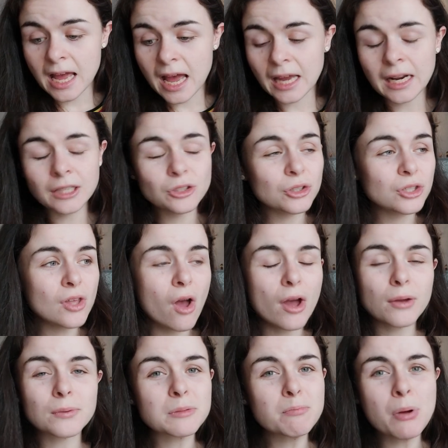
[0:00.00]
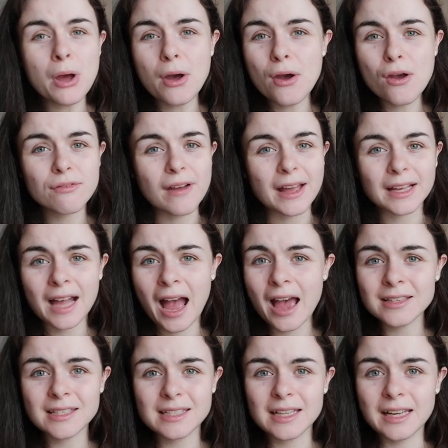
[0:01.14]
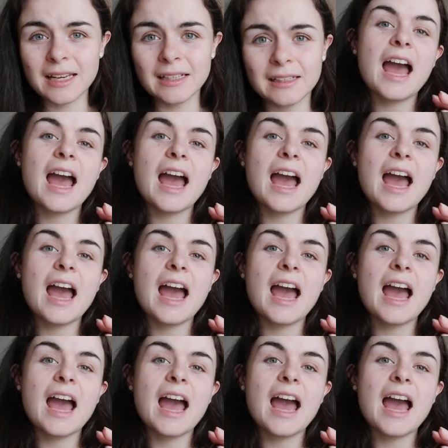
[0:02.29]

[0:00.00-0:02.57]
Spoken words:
And I just thought it was perfect casting.